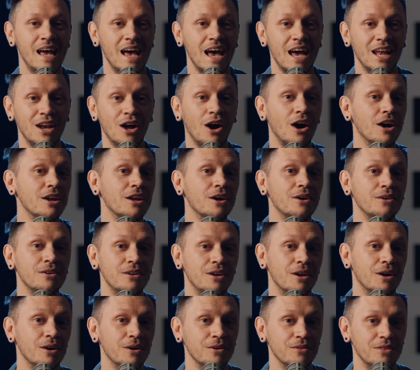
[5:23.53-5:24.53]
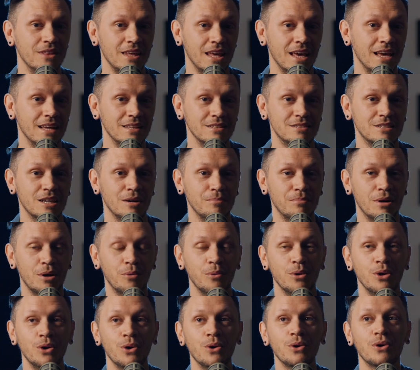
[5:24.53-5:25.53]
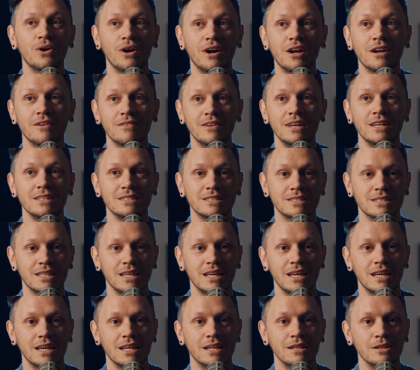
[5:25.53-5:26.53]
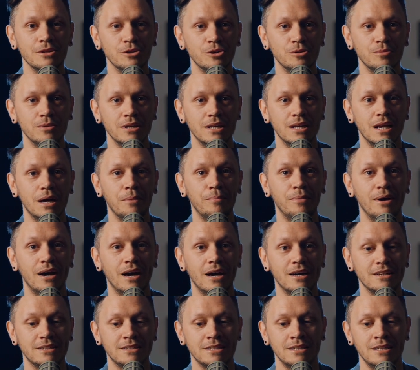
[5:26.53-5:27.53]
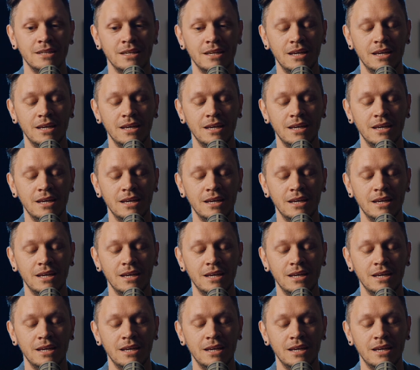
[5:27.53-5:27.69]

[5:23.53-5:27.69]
And I don't know the answer, but we all kind of get scared a little bit about,